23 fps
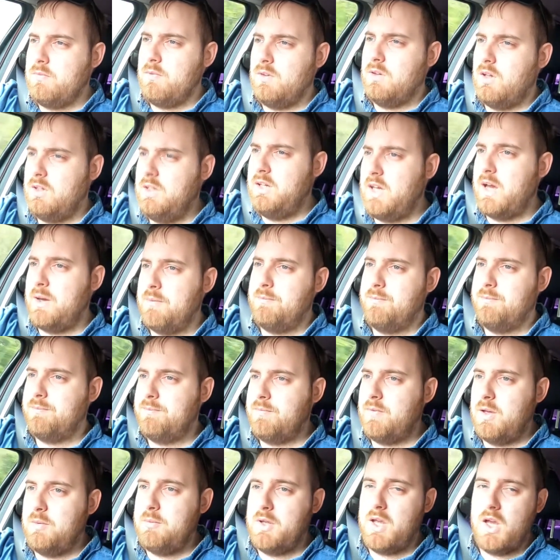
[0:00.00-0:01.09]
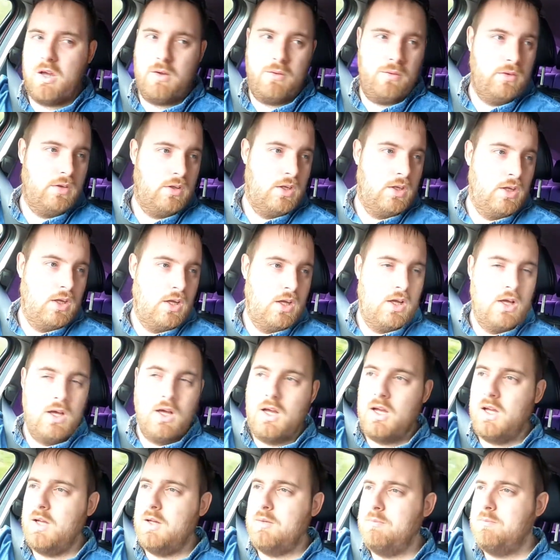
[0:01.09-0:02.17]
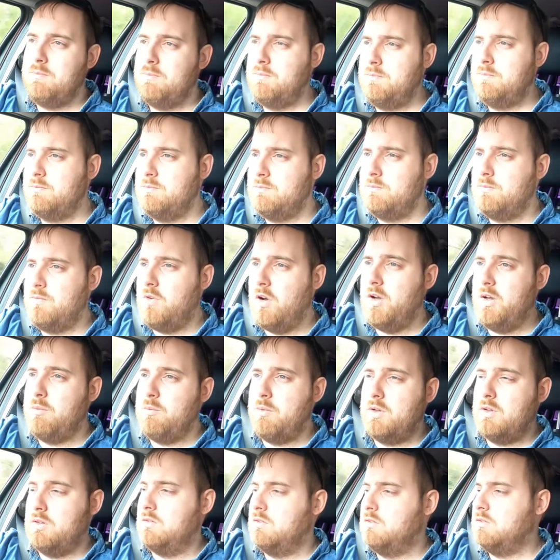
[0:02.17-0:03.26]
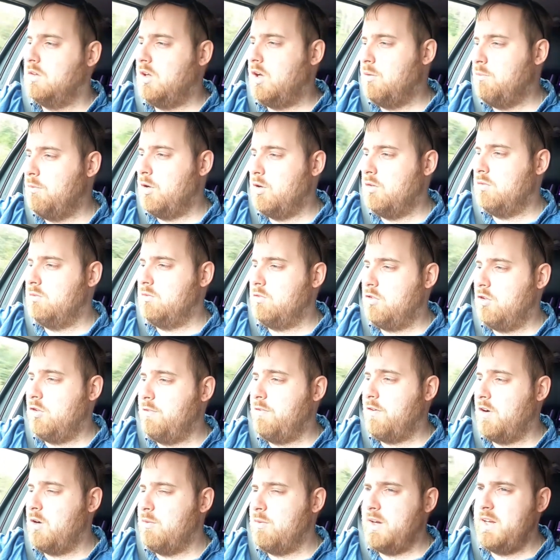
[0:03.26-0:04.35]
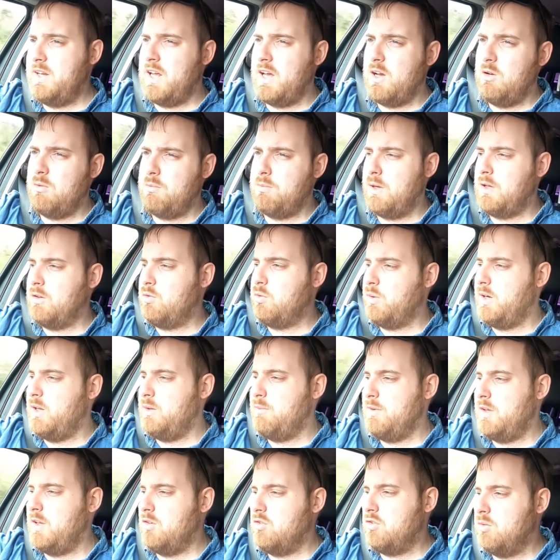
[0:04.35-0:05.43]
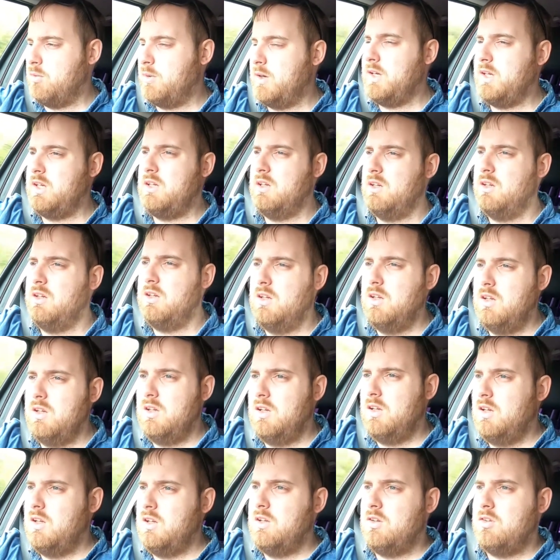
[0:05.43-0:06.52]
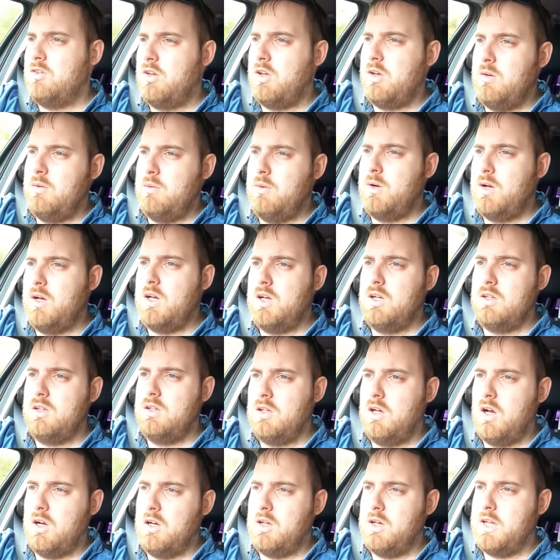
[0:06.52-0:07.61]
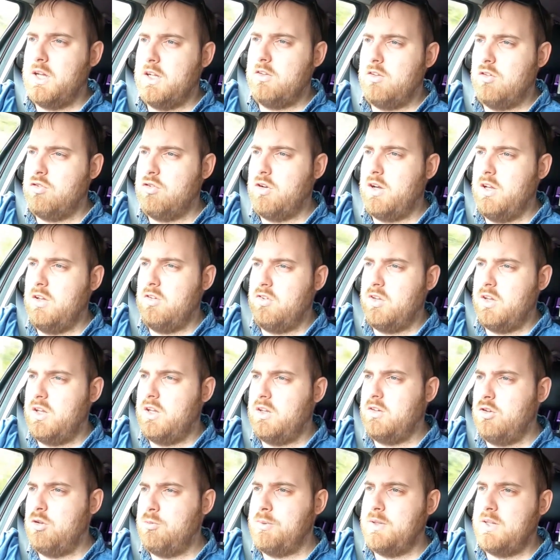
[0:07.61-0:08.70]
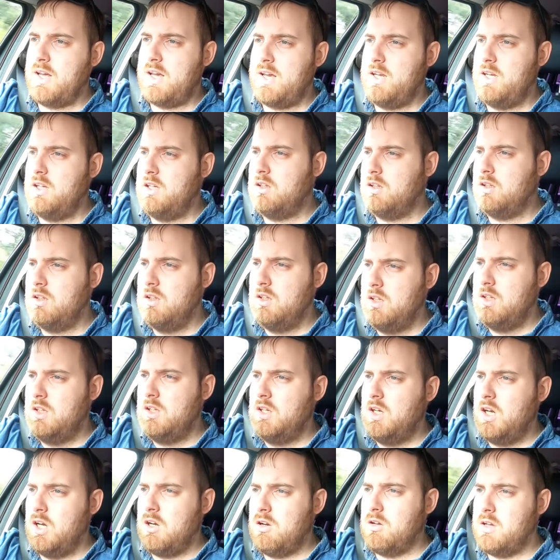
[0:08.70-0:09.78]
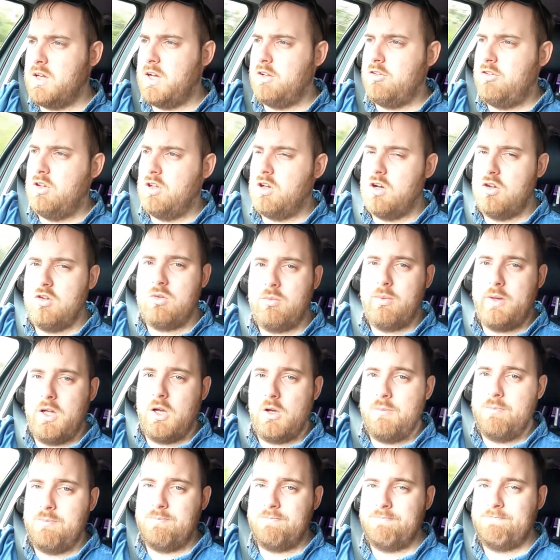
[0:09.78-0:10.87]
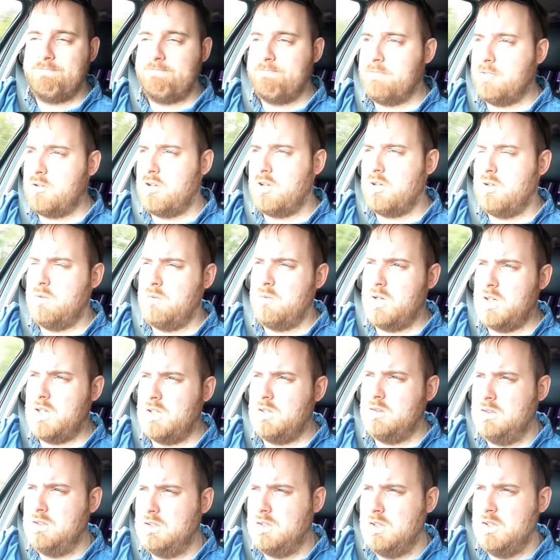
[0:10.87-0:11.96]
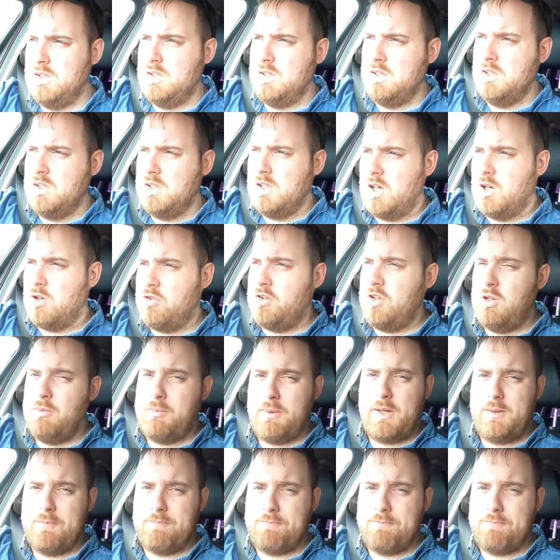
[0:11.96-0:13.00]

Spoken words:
yeah, there we go. Right, well, I'm not too far away now, about 20 minutes away. So I'm going to get to the training centre and do my day, and I'll catch you guys on the way home. So I'll see you in a bit.